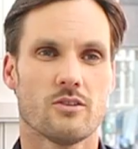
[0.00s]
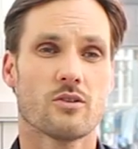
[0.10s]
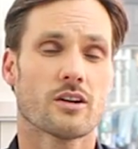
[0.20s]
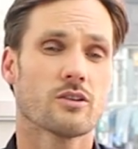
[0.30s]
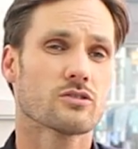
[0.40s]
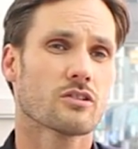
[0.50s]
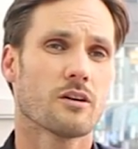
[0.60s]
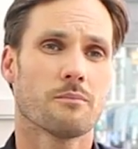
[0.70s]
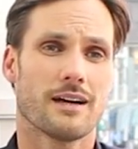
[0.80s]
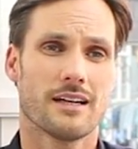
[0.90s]
You can also
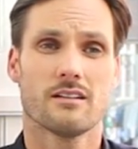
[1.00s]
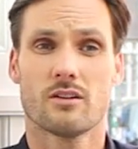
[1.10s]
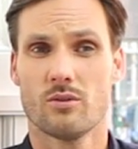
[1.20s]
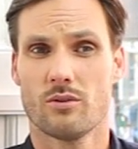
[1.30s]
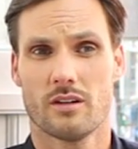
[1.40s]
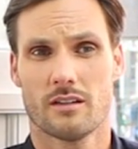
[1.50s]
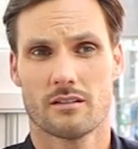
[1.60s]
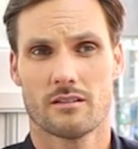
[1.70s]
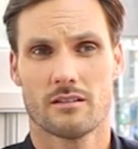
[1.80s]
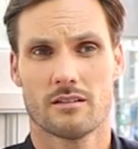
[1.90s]
combine the two
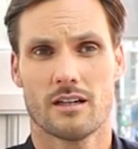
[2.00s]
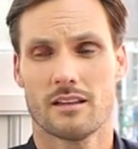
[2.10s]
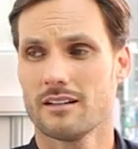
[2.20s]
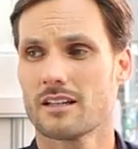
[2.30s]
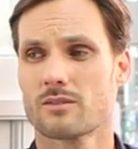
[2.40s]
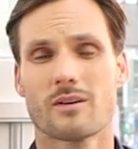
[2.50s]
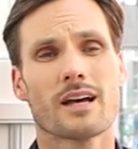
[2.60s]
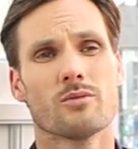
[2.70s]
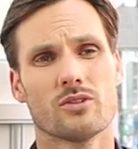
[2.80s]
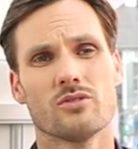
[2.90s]
things. I think that's what
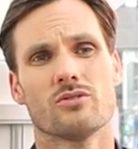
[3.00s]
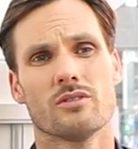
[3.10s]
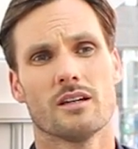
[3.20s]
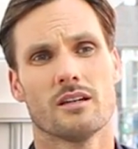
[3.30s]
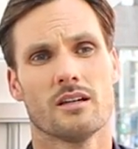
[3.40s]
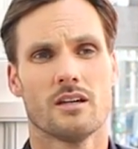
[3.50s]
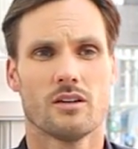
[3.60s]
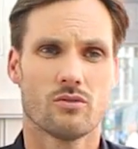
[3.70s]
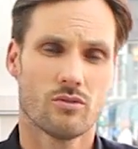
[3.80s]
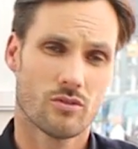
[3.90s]
I would do today.
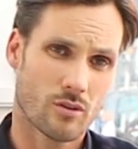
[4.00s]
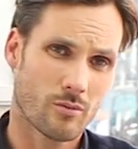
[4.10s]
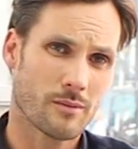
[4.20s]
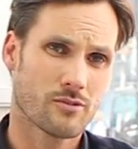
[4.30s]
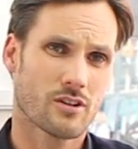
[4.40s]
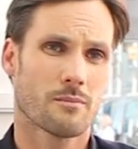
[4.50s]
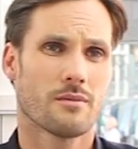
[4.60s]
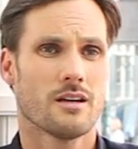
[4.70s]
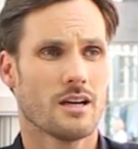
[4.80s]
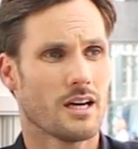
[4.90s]
Do your own web
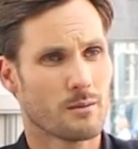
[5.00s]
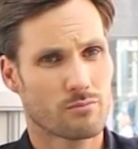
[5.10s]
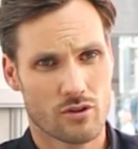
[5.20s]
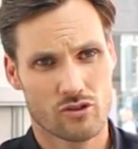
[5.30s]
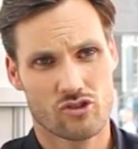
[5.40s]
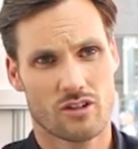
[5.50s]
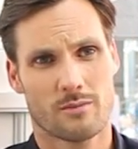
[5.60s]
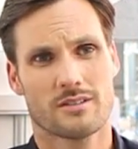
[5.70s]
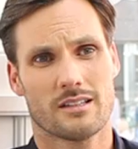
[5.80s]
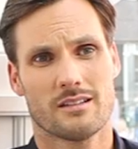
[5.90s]
shop and approach
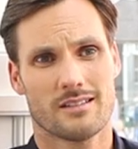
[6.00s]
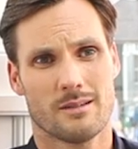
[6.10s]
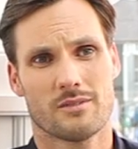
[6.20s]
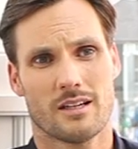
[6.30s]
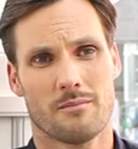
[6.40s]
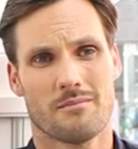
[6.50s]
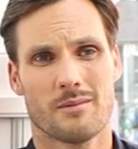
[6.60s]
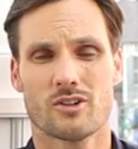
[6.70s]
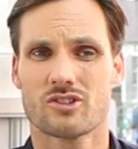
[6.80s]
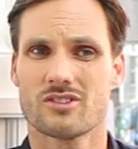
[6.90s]
shops at the same time.
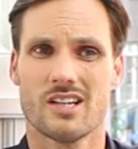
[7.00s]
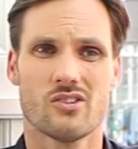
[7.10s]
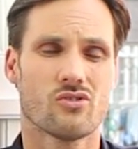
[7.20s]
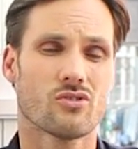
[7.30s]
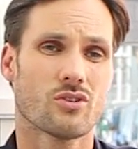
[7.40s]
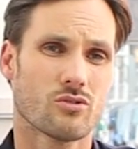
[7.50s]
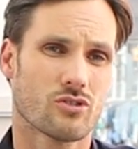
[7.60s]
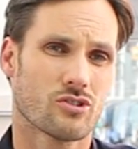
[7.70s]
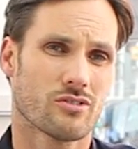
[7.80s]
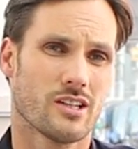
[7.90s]
I'm not saying you should go
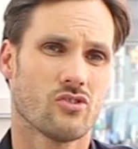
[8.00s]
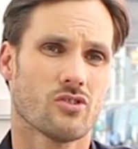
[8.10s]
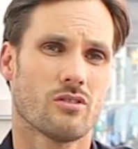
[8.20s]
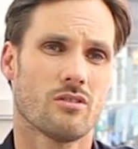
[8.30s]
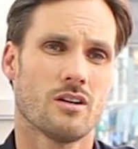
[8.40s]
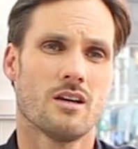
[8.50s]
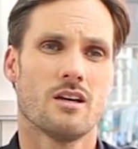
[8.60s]
to a trade show.